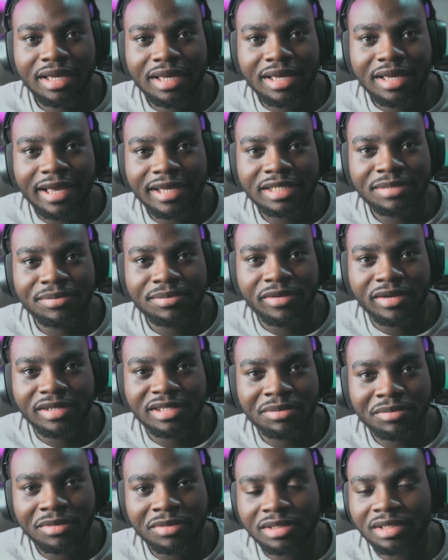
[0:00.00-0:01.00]
experience.
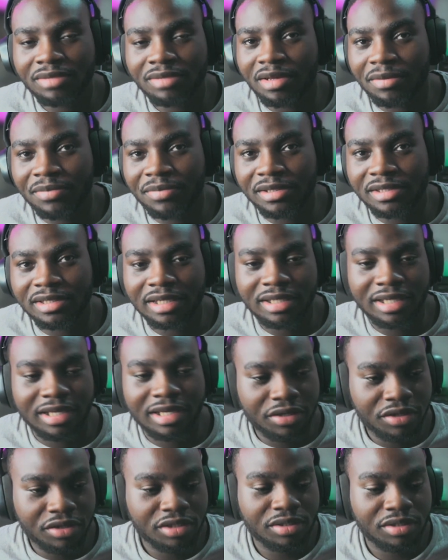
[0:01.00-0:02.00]
I'm going to take my PC, and you can
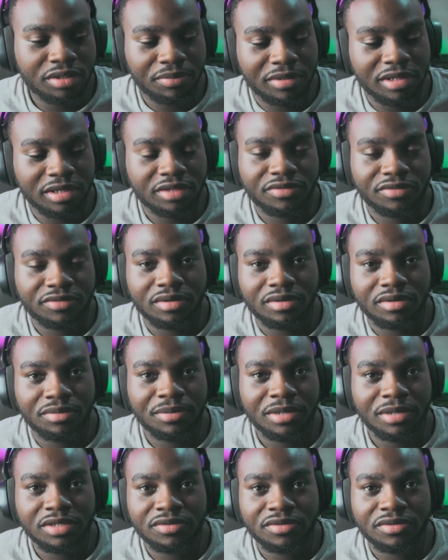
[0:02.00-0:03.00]
use your
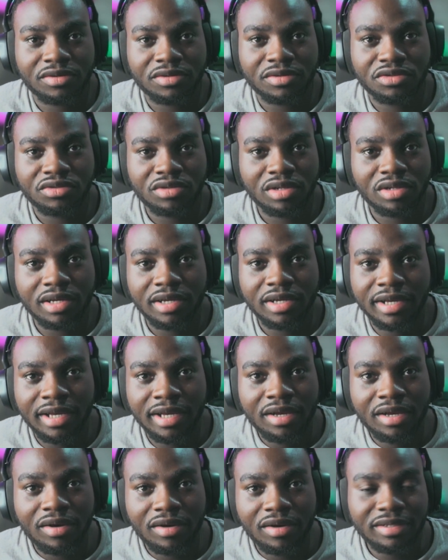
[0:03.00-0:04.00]
PS4 controller
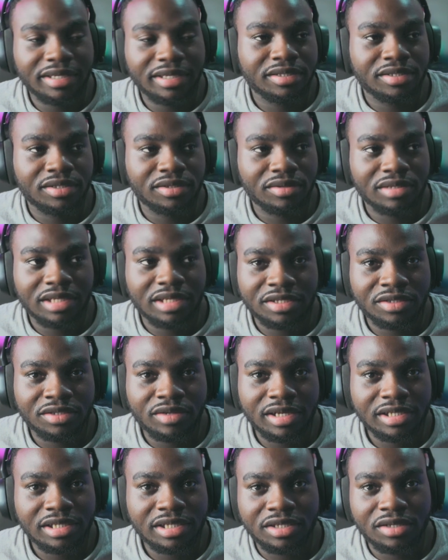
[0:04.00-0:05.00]
on it. So there's no
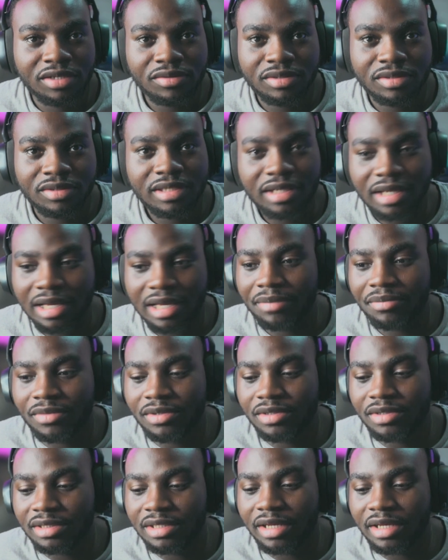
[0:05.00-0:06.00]
excuse. I'm
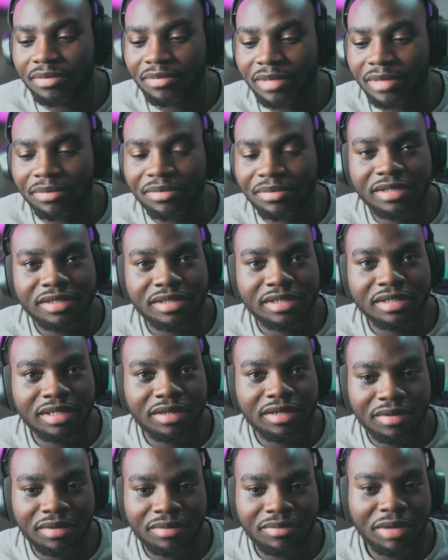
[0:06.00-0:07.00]
going to take my
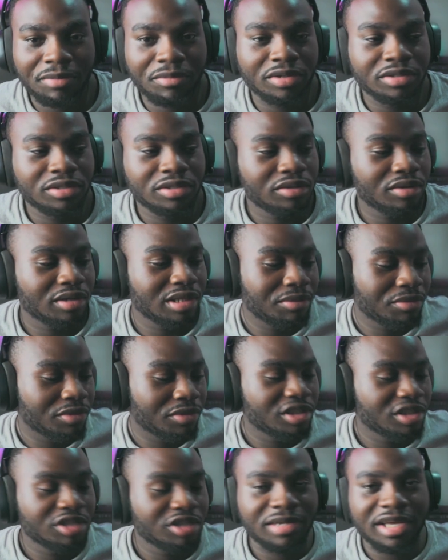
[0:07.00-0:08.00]
PC, my monitor, and I'm going
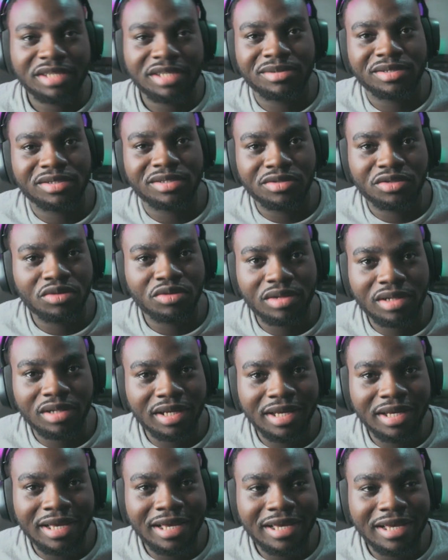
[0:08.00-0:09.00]
to use my Xbox controller.
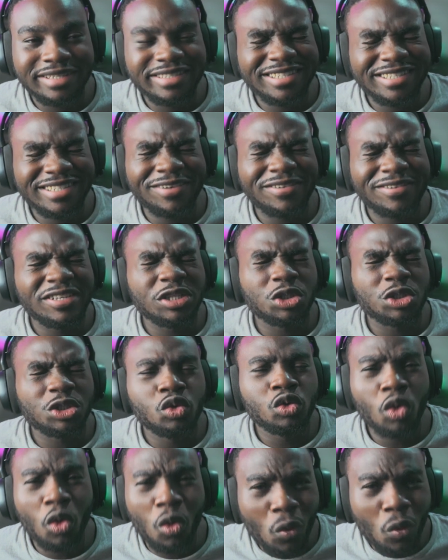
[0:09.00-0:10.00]
There is
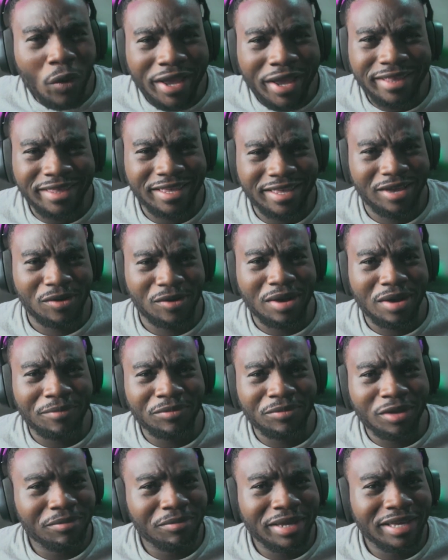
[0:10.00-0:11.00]
no way in hell I'm
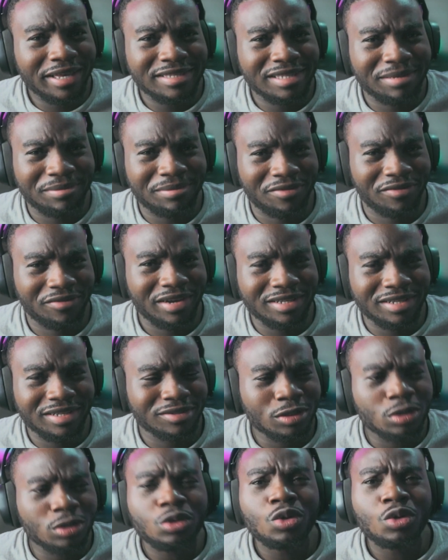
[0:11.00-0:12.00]
not making
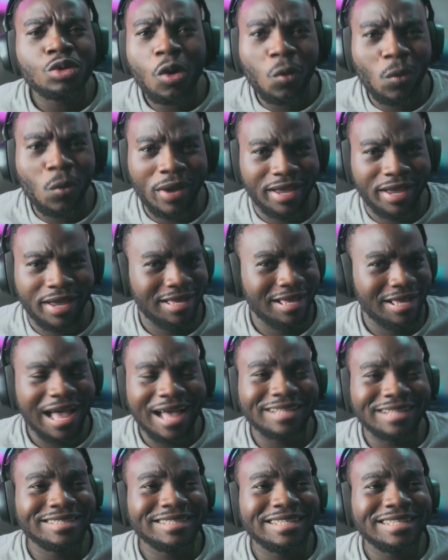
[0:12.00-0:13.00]
semi-finals. No way.
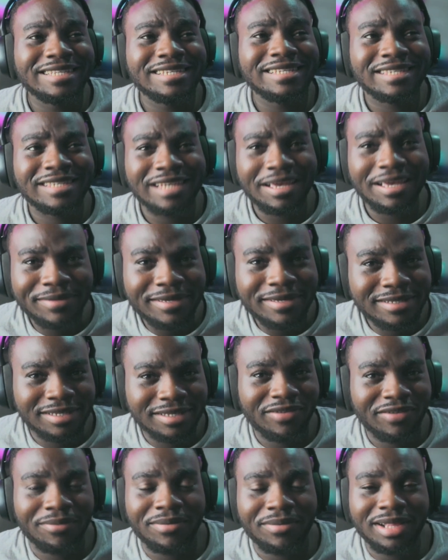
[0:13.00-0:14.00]
At least semis,
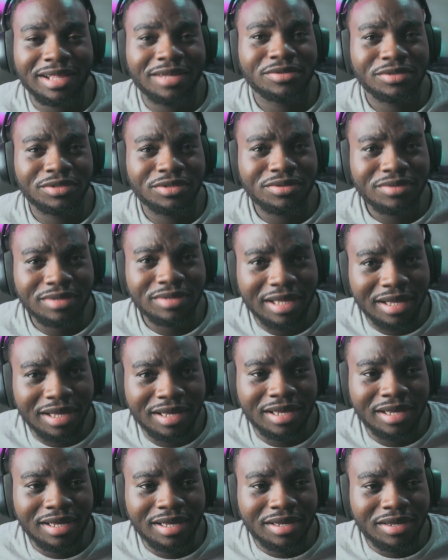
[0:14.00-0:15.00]
if I'm allowed to do that.
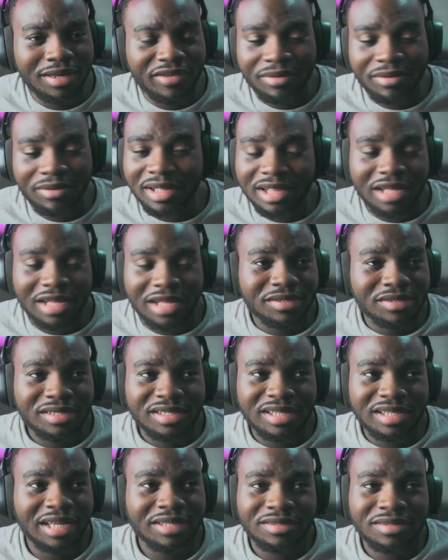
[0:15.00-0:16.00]
If I'm not allowed to do
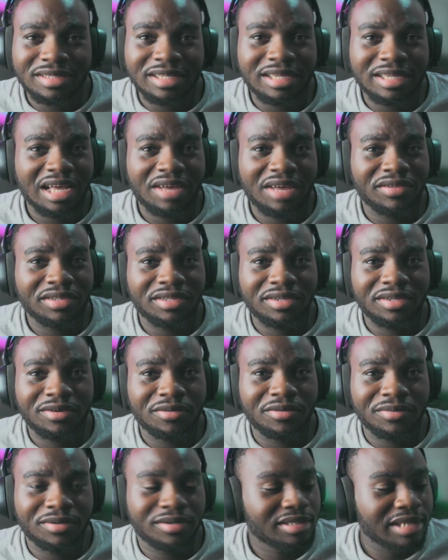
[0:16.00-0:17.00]
that, I don't think I have any hope,
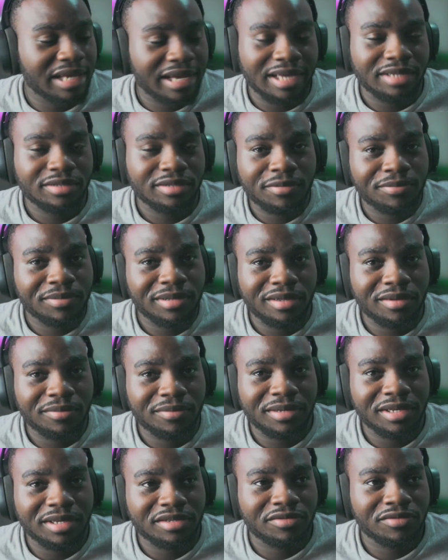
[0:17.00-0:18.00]
because I cannot play on
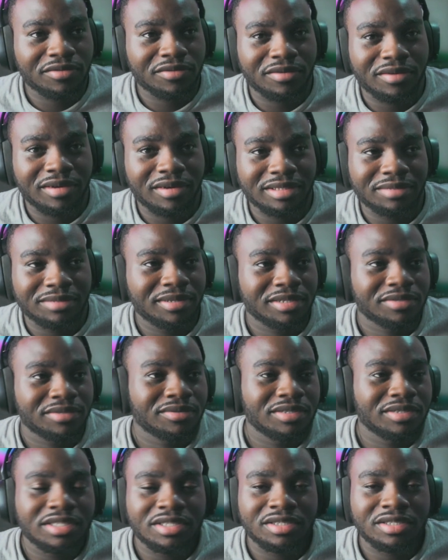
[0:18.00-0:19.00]
PS4 and
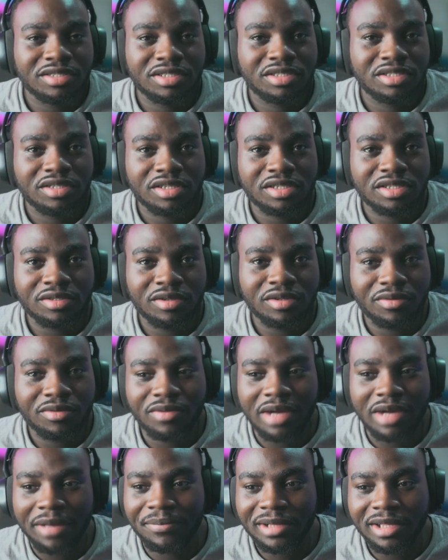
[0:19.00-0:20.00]
PS1. It's just not
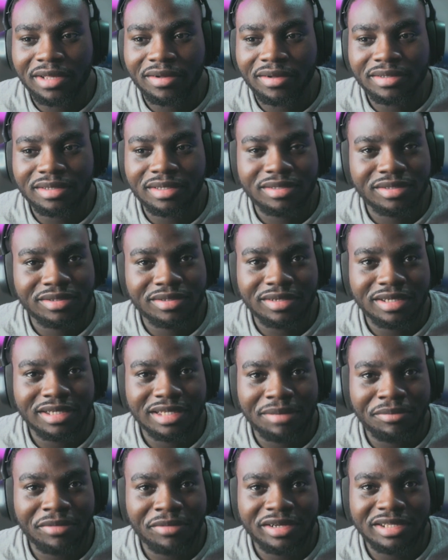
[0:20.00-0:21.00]
what I play on. So
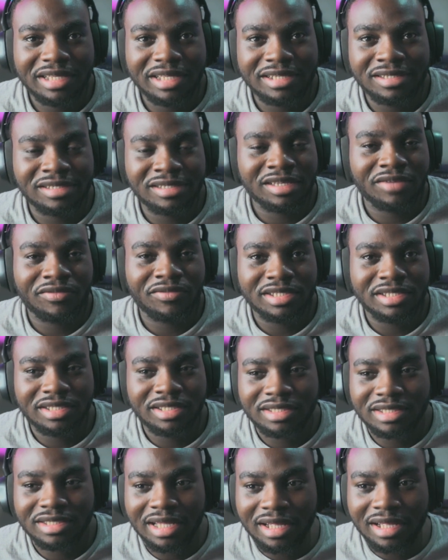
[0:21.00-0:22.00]
I'm already at a disadvantage
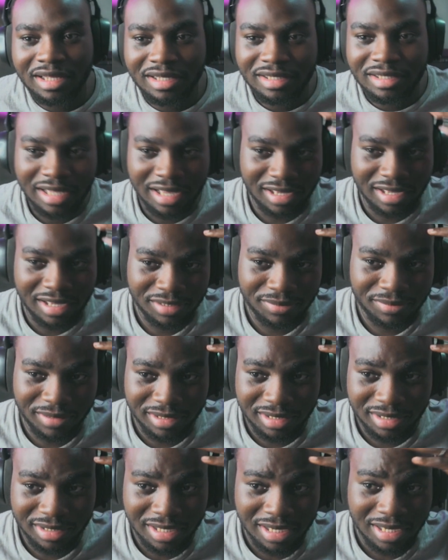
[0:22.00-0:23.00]
in that
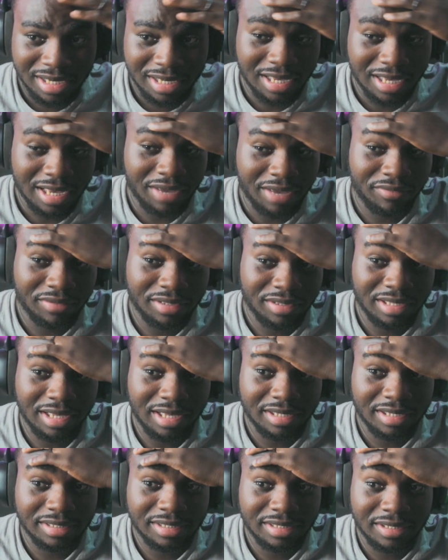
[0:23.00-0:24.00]
aspect. I really
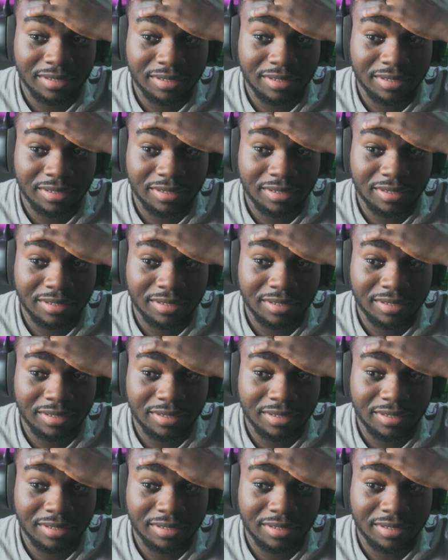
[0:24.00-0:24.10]
can't.